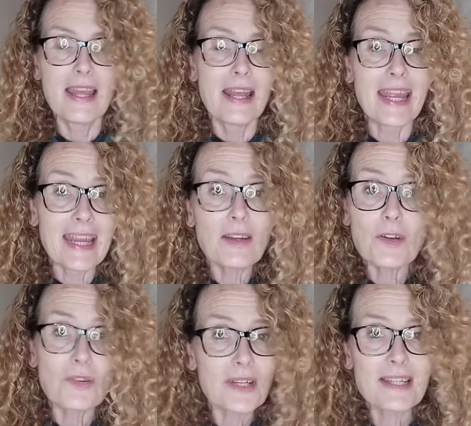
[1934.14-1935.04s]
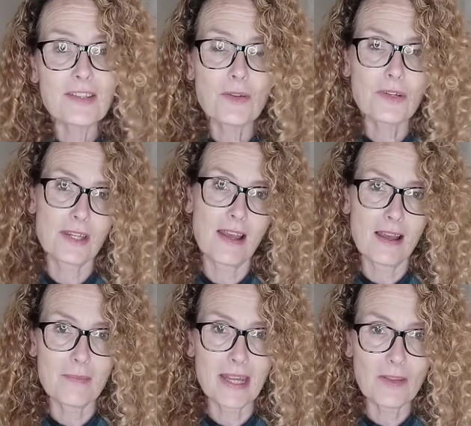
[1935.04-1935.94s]
Increase your
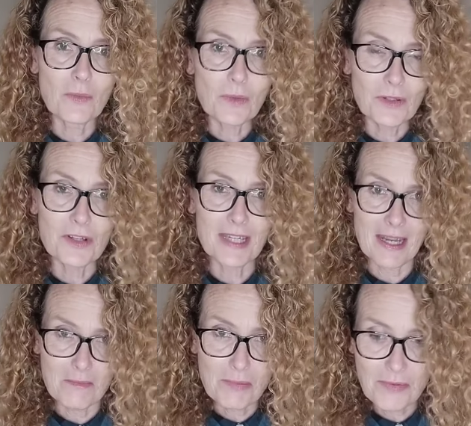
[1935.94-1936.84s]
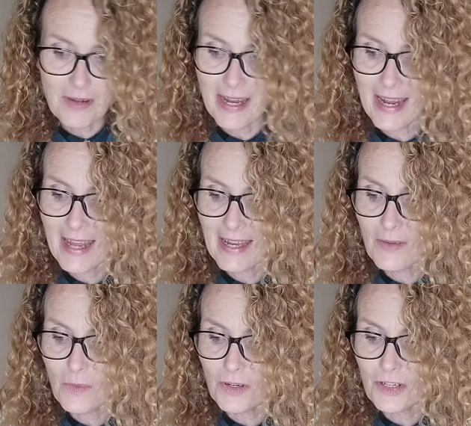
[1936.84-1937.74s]
time in the Word, in prayer, and in
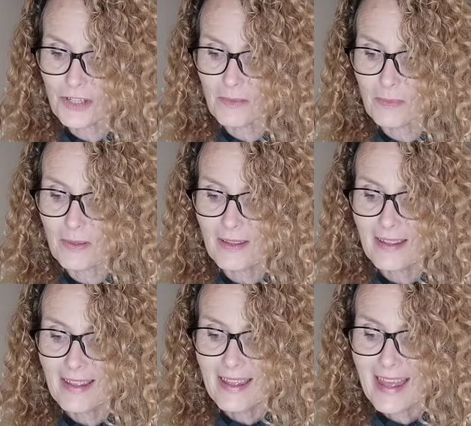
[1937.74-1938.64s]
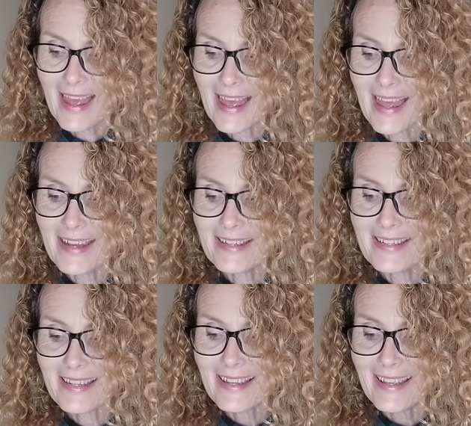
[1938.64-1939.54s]
worship.
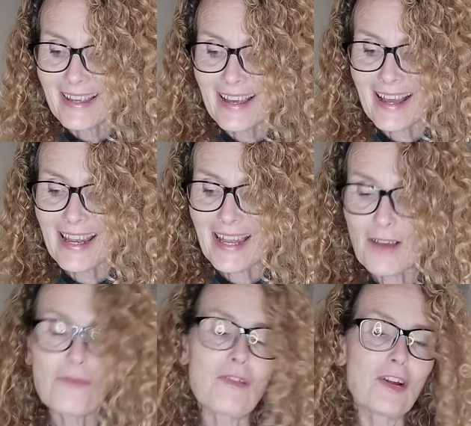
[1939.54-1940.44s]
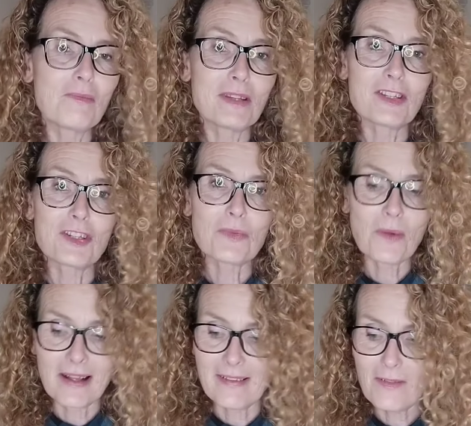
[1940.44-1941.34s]
And I love Romans
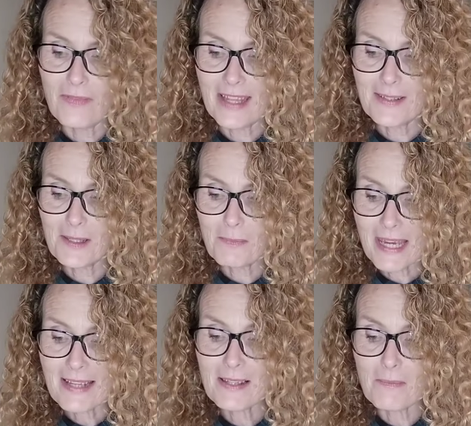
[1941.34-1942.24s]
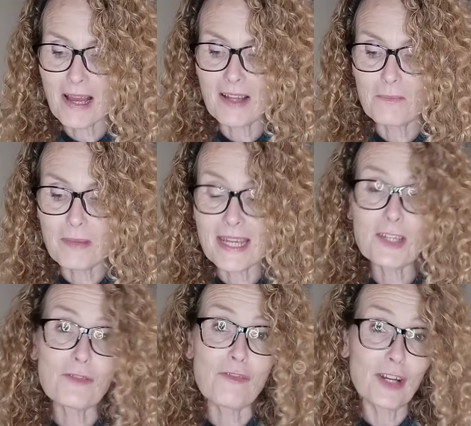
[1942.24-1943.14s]
12 that speaks about be
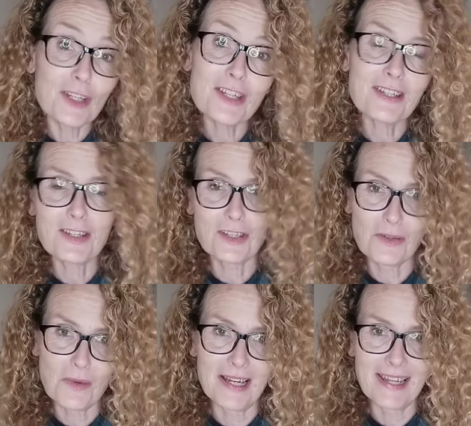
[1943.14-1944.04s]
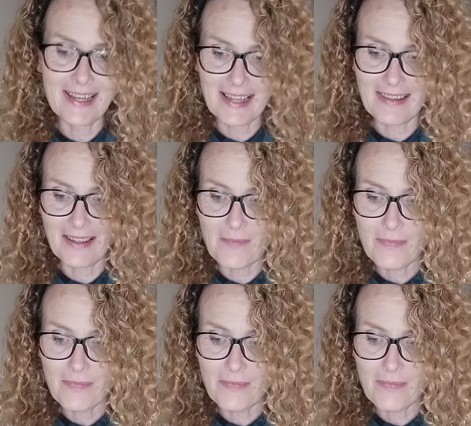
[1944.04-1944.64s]
devoted to one another,